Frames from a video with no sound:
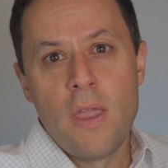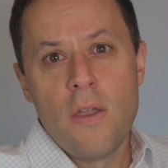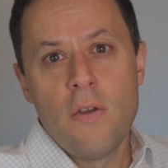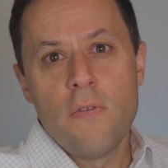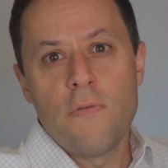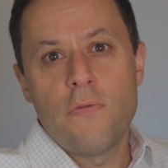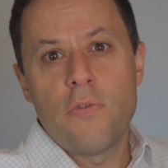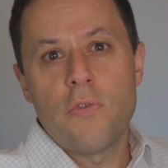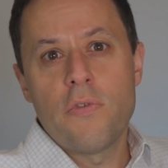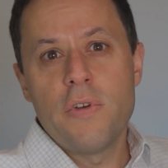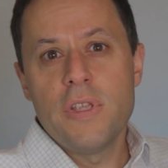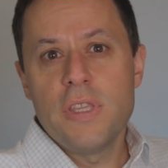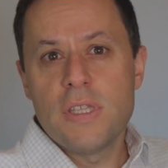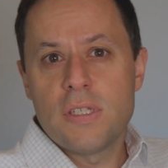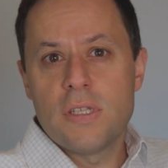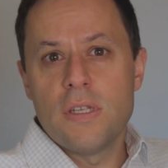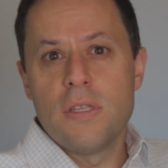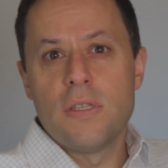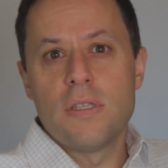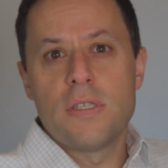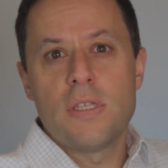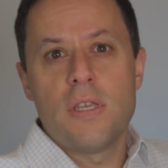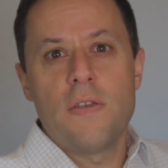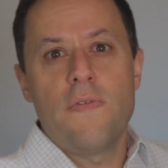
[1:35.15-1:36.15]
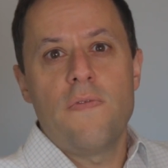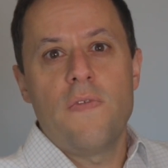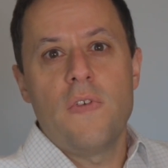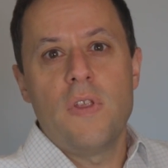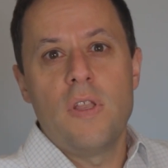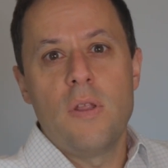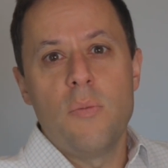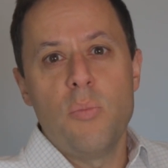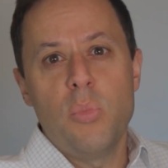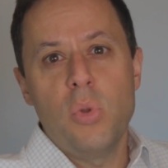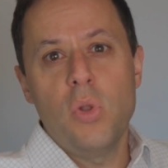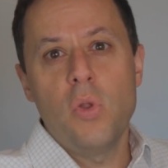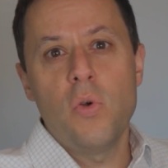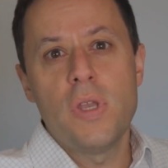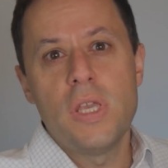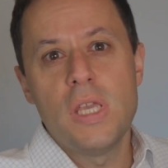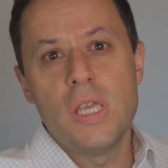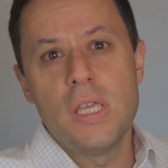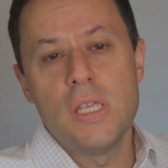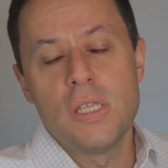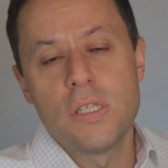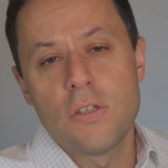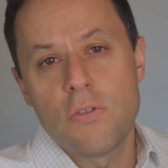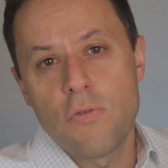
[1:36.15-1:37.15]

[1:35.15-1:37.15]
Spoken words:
For instance, if an employee's